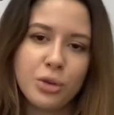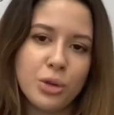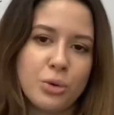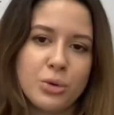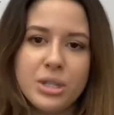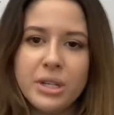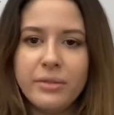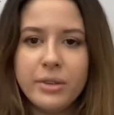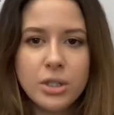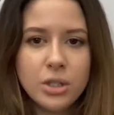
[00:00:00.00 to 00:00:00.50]

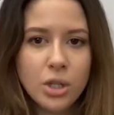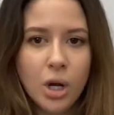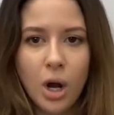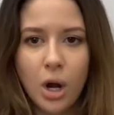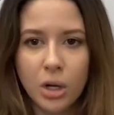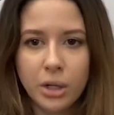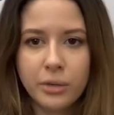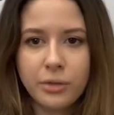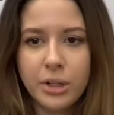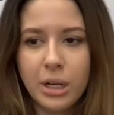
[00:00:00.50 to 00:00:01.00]
There's even
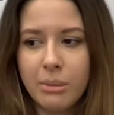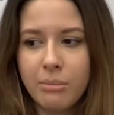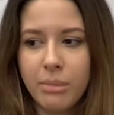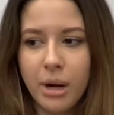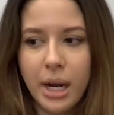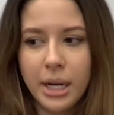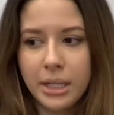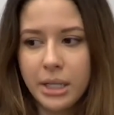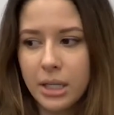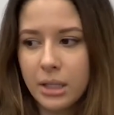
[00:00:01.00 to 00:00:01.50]
talk of
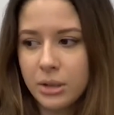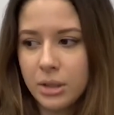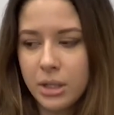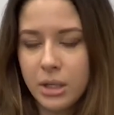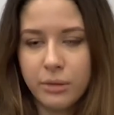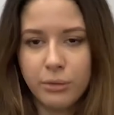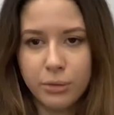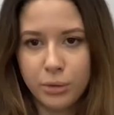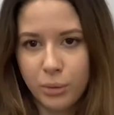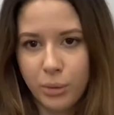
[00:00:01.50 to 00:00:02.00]
combining the
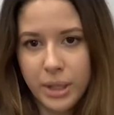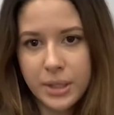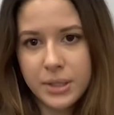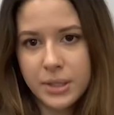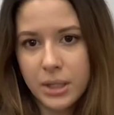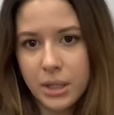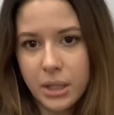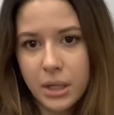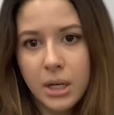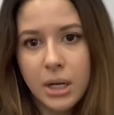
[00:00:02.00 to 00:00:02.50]

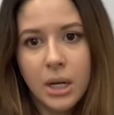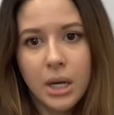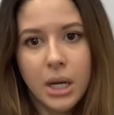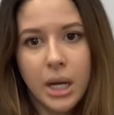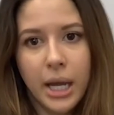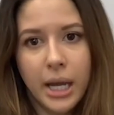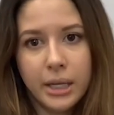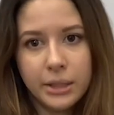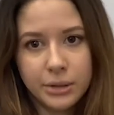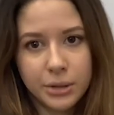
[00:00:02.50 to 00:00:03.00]
influenza
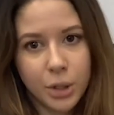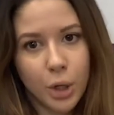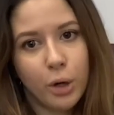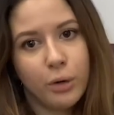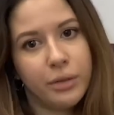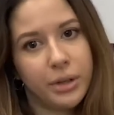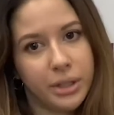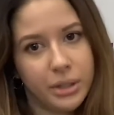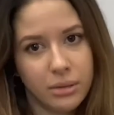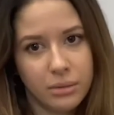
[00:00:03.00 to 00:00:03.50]
and
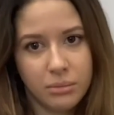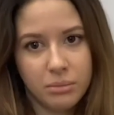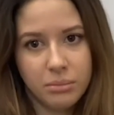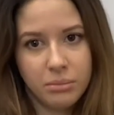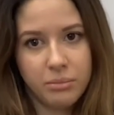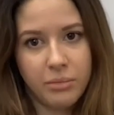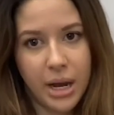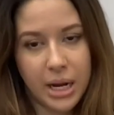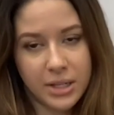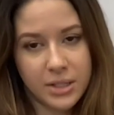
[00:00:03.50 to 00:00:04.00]
COVID
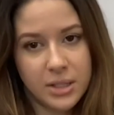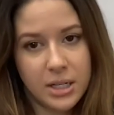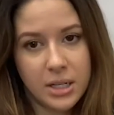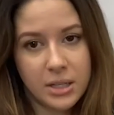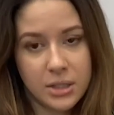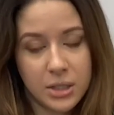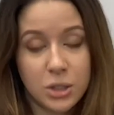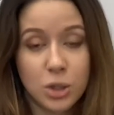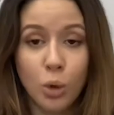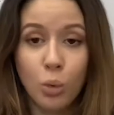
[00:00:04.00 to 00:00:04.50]

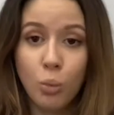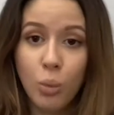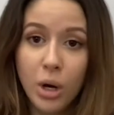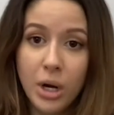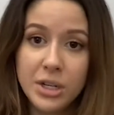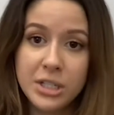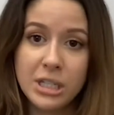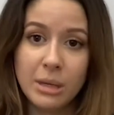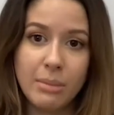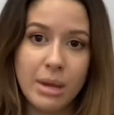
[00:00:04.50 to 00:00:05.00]
vaccines into
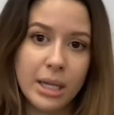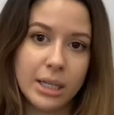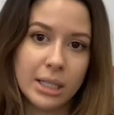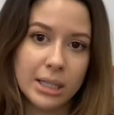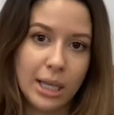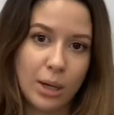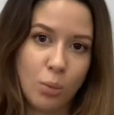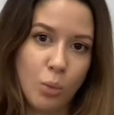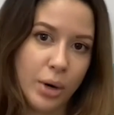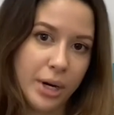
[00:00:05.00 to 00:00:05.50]
one to make it
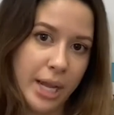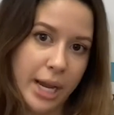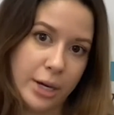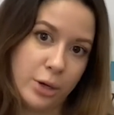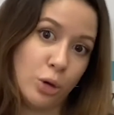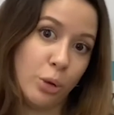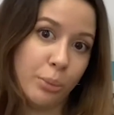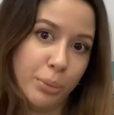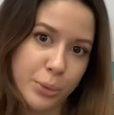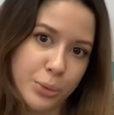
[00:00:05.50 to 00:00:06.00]
like one
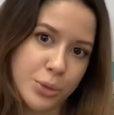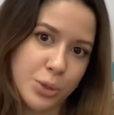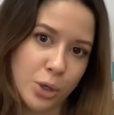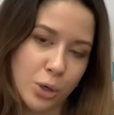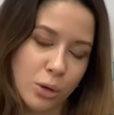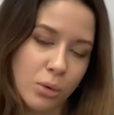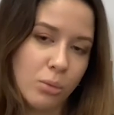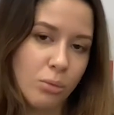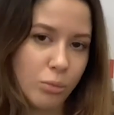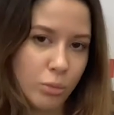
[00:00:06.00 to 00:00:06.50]
annual
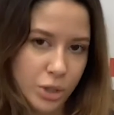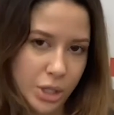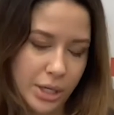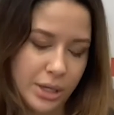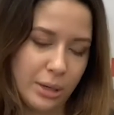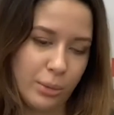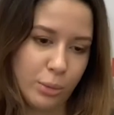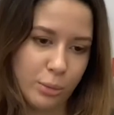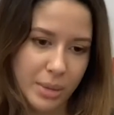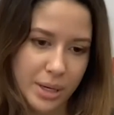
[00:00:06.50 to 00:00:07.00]
booster, which I
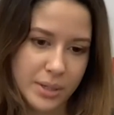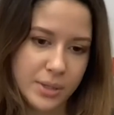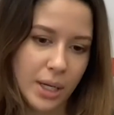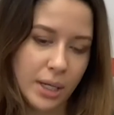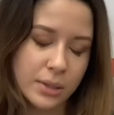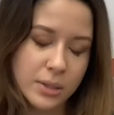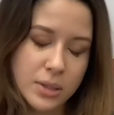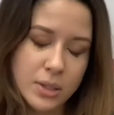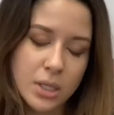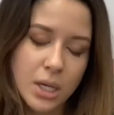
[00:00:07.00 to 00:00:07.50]
think would make
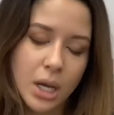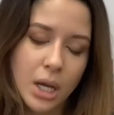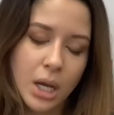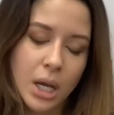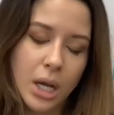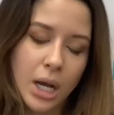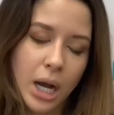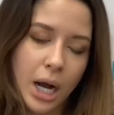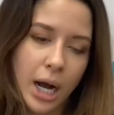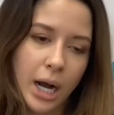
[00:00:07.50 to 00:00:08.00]
sense.
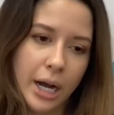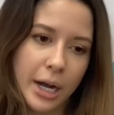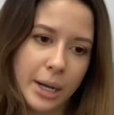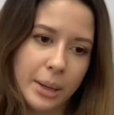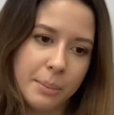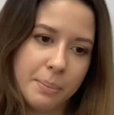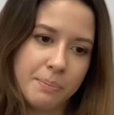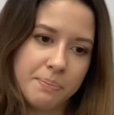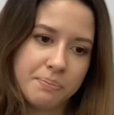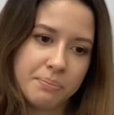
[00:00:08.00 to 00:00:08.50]

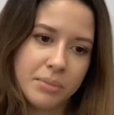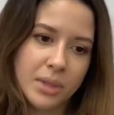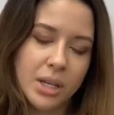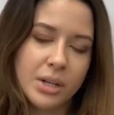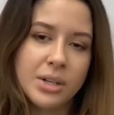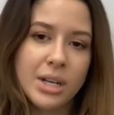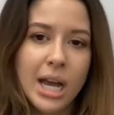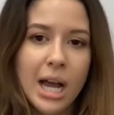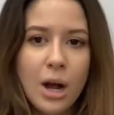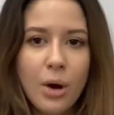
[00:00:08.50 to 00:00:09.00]

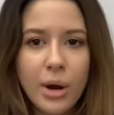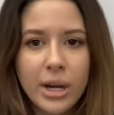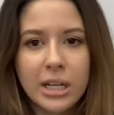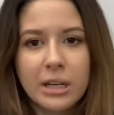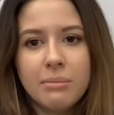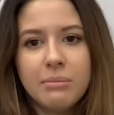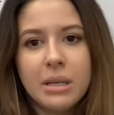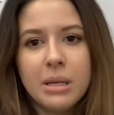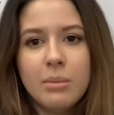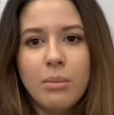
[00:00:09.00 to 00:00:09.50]
Now I
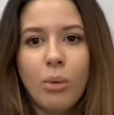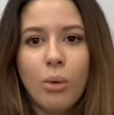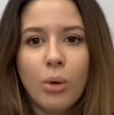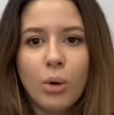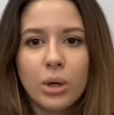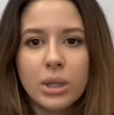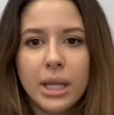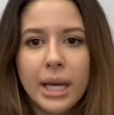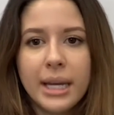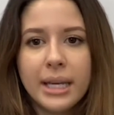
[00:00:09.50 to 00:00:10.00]
can be
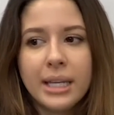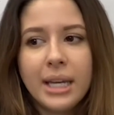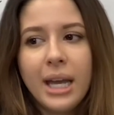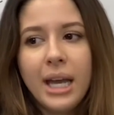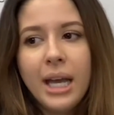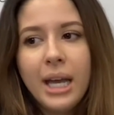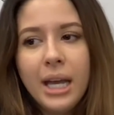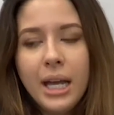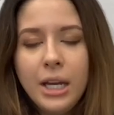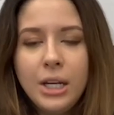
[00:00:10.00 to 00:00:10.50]
more like,
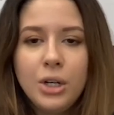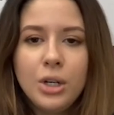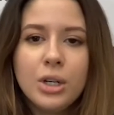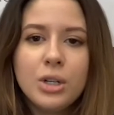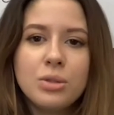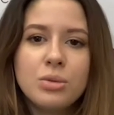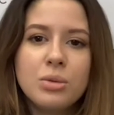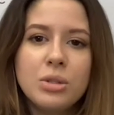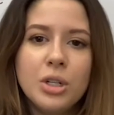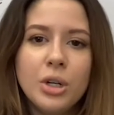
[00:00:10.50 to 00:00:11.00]
you
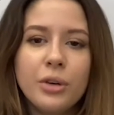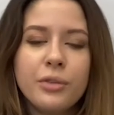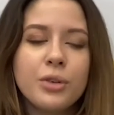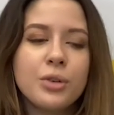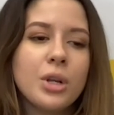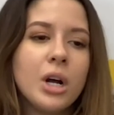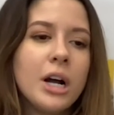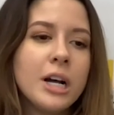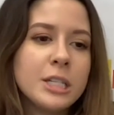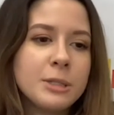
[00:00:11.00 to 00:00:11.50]
can, you know, if
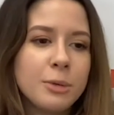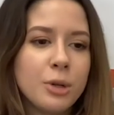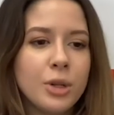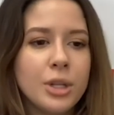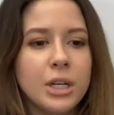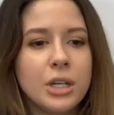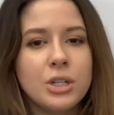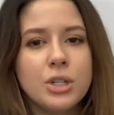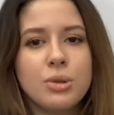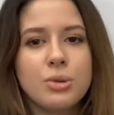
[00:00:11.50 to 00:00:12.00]
you're in the hospital,
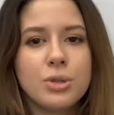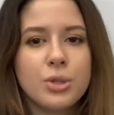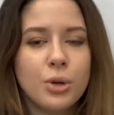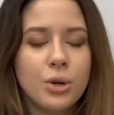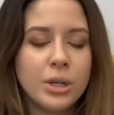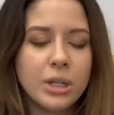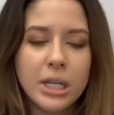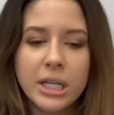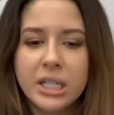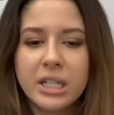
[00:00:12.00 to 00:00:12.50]
they can do
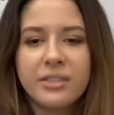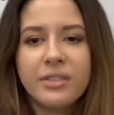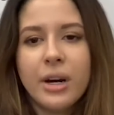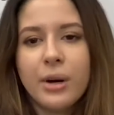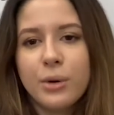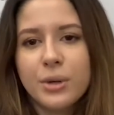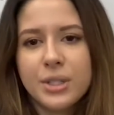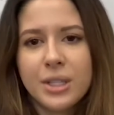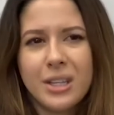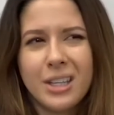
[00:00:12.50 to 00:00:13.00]
certain
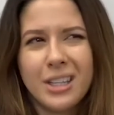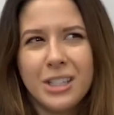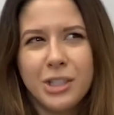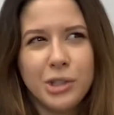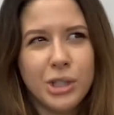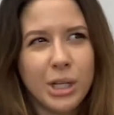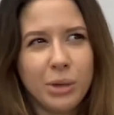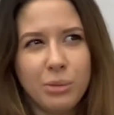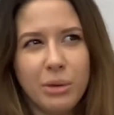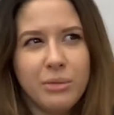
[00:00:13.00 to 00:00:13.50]
antivirals. I think I can do
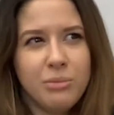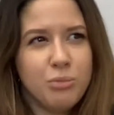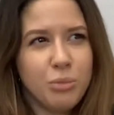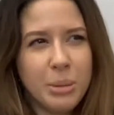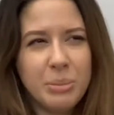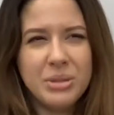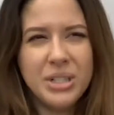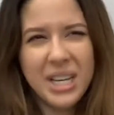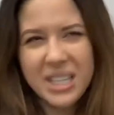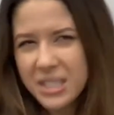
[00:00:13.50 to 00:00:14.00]
like
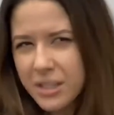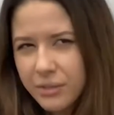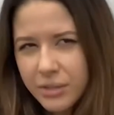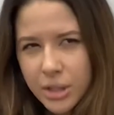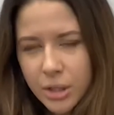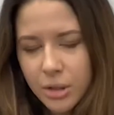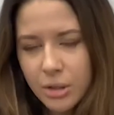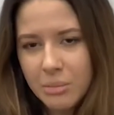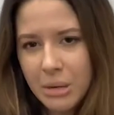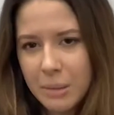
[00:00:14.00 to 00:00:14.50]

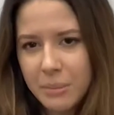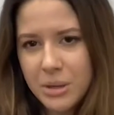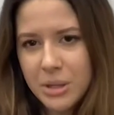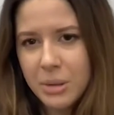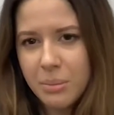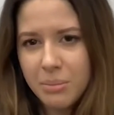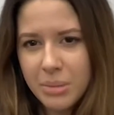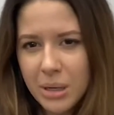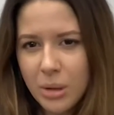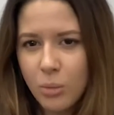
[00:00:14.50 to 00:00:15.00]
remdesivir might be
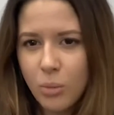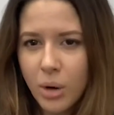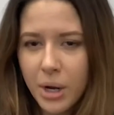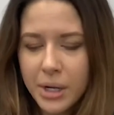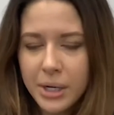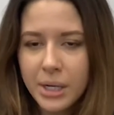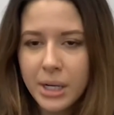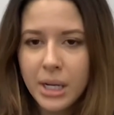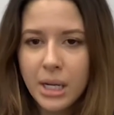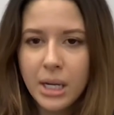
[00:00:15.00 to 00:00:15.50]
the big
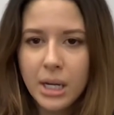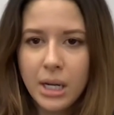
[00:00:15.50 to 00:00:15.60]
one.